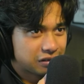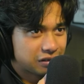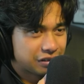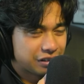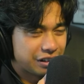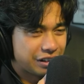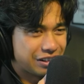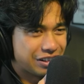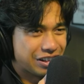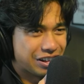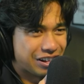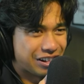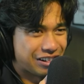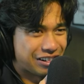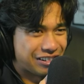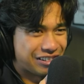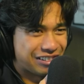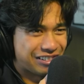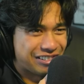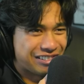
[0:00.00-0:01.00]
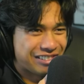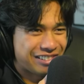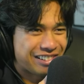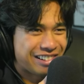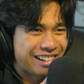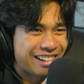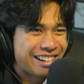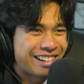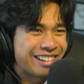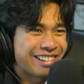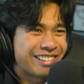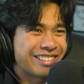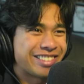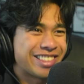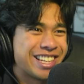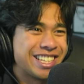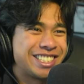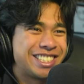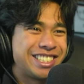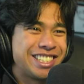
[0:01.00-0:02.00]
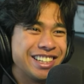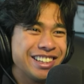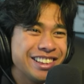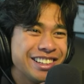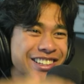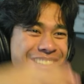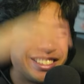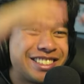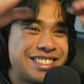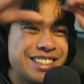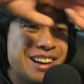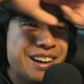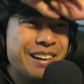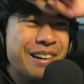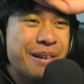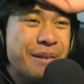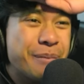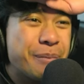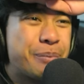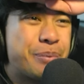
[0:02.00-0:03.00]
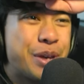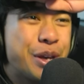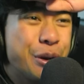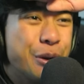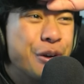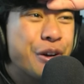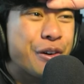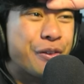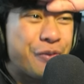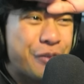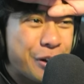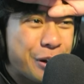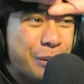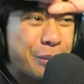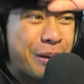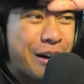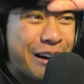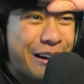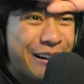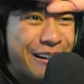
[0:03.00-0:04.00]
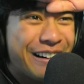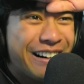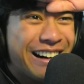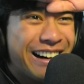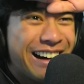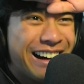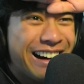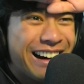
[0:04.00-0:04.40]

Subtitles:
Yo, this shit looks beautiful, bro.